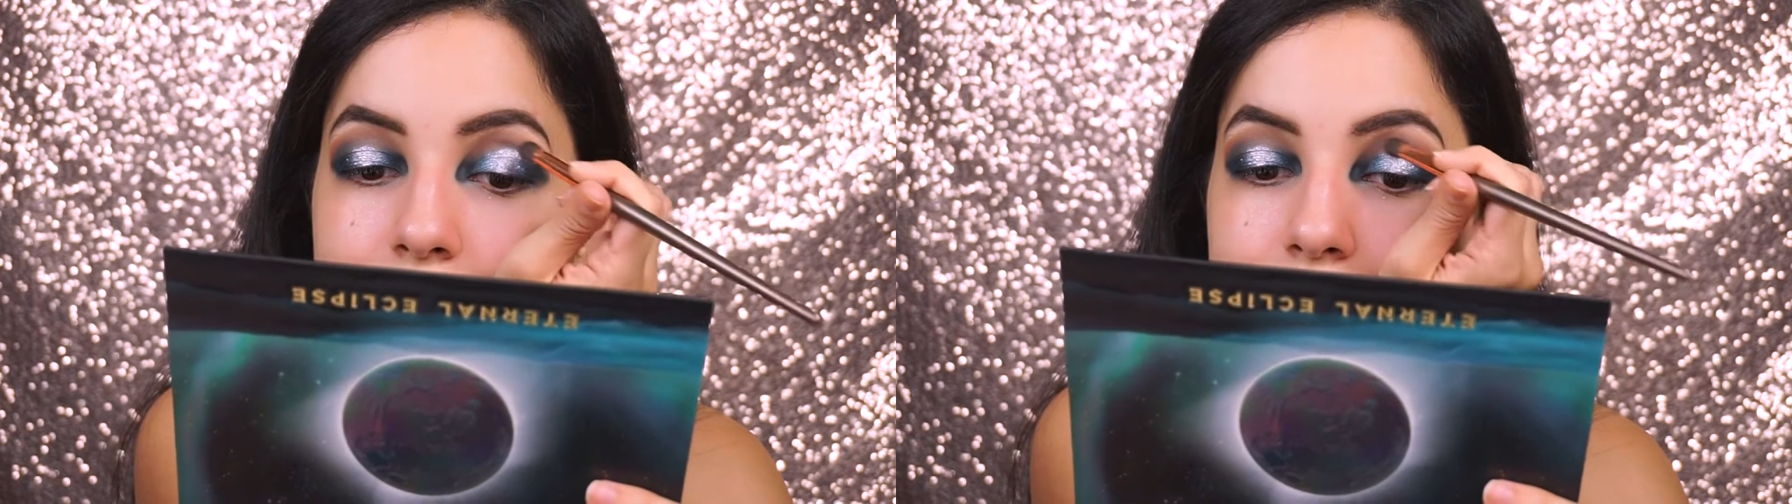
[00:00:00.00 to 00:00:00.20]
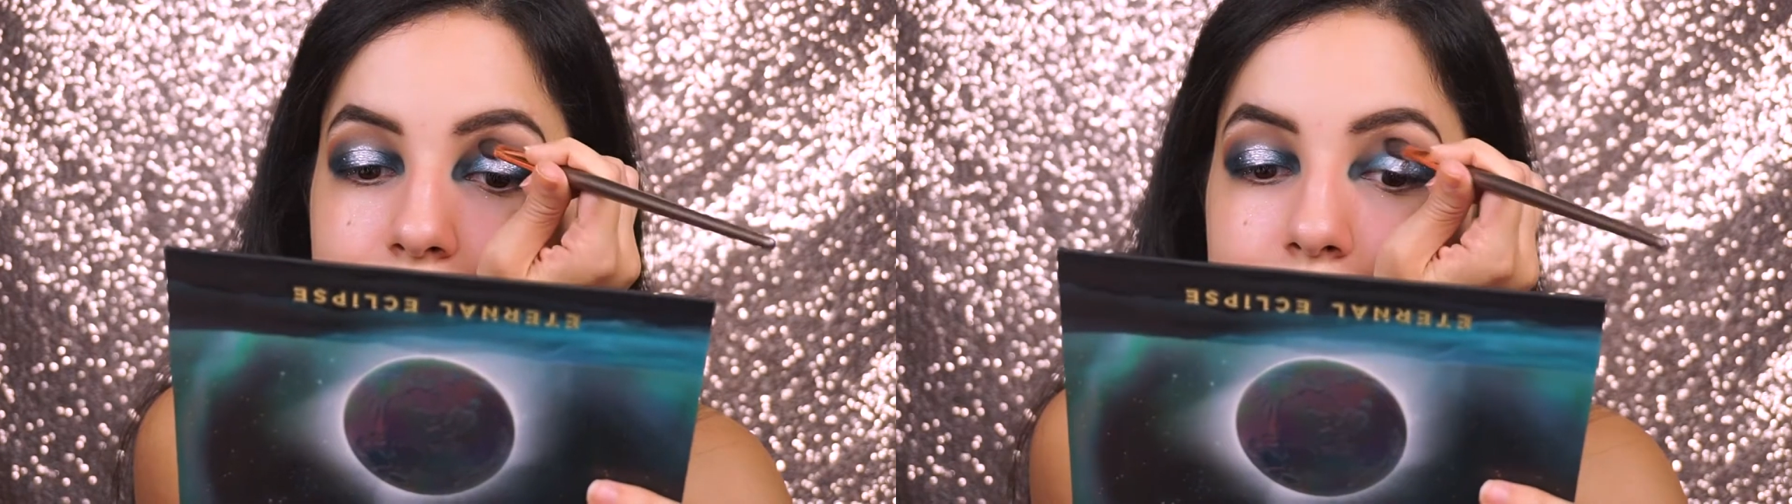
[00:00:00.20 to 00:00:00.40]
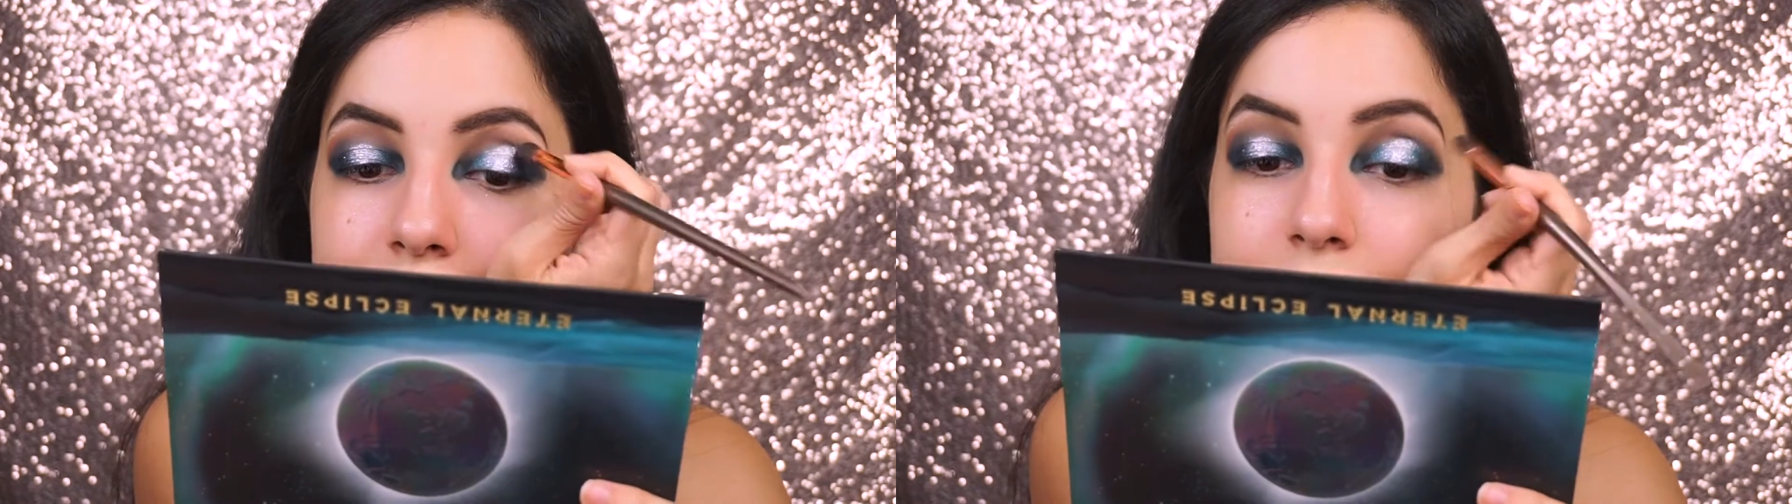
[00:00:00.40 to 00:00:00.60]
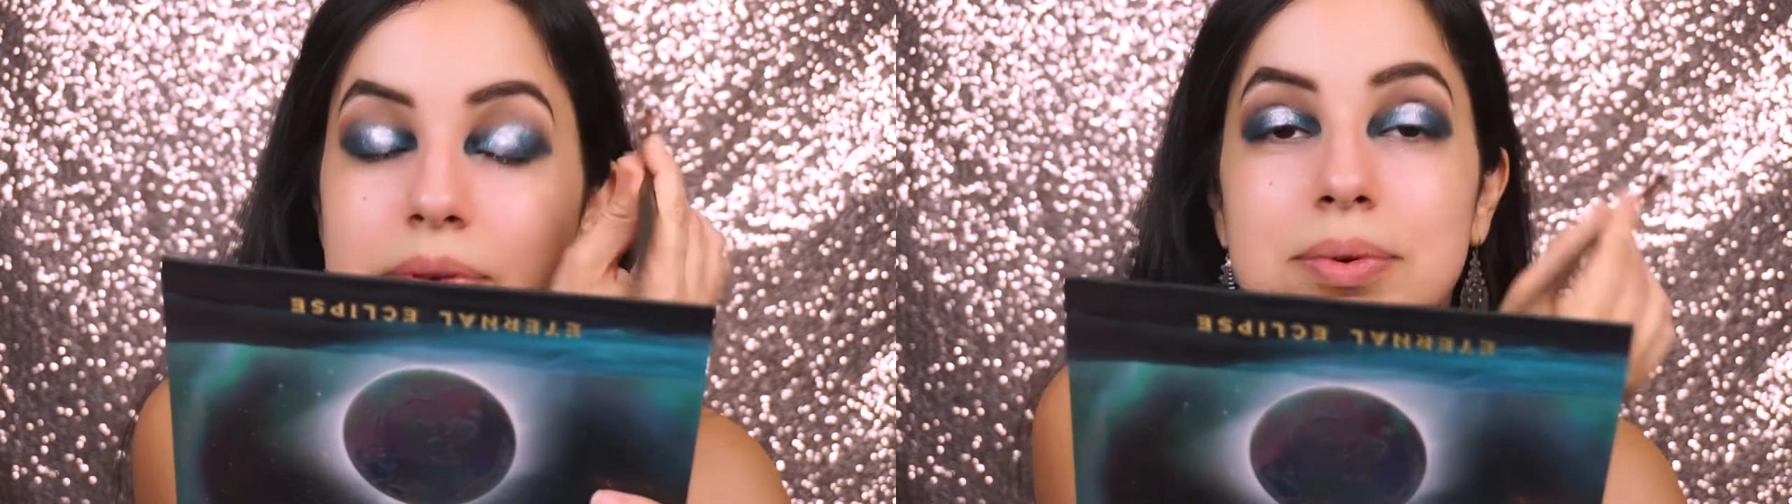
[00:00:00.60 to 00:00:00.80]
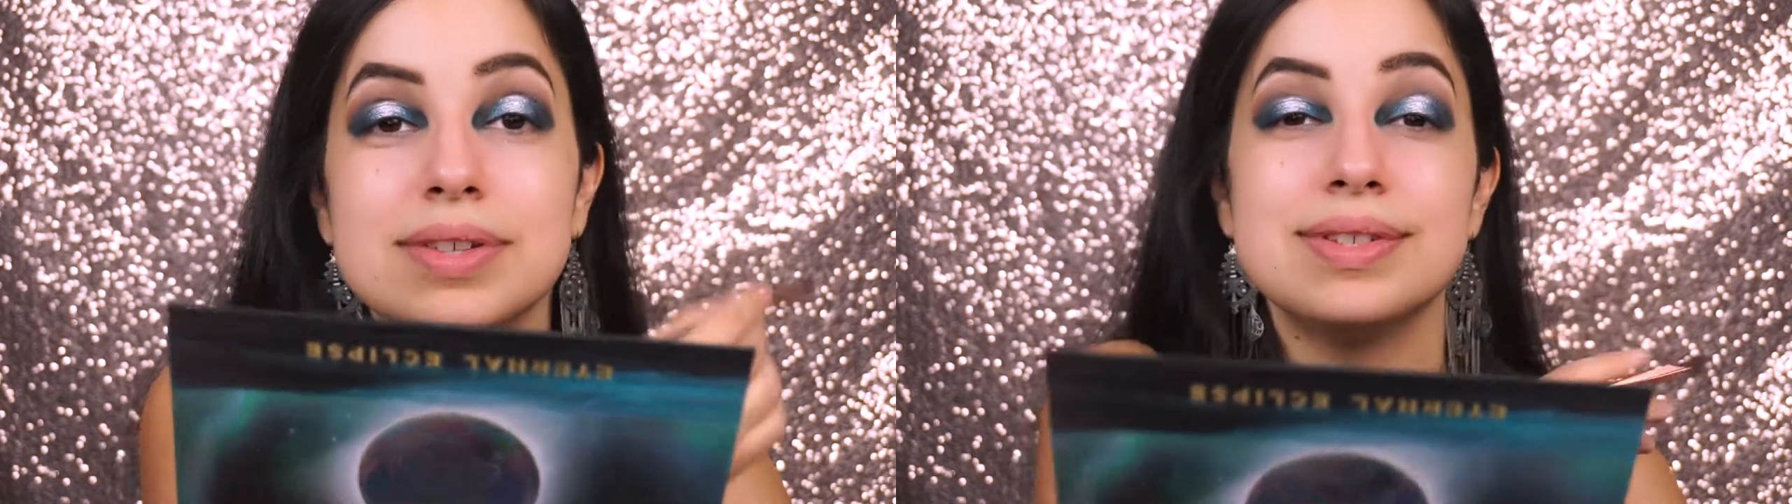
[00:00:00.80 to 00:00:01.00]
there's so many
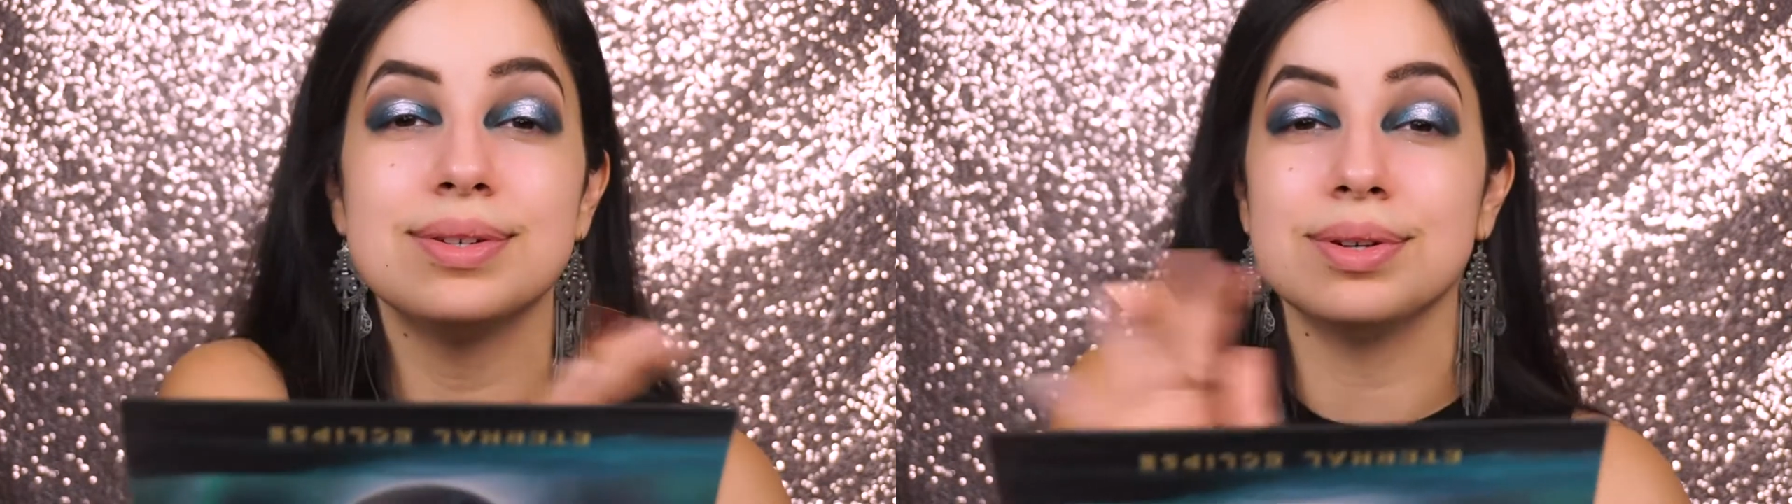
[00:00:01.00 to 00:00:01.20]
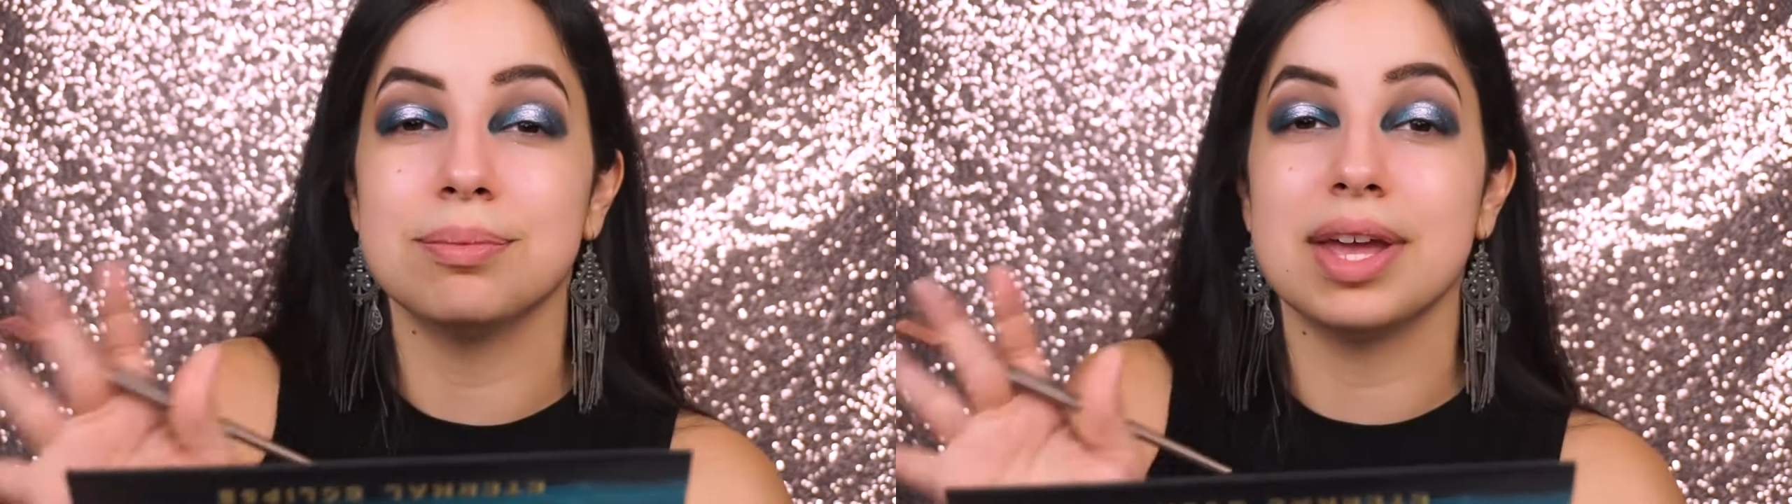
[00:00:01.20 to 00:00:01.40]
different ways to do your